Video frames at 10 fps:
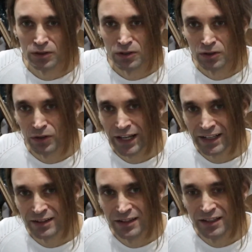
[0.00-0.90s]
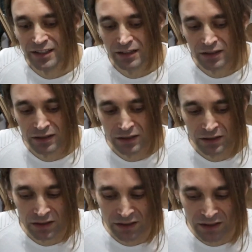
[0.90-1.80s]
connect the
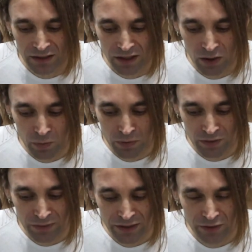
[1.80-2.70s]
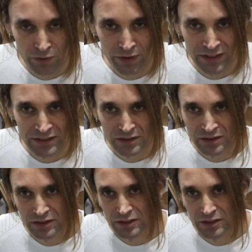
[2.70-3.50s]
output of my interface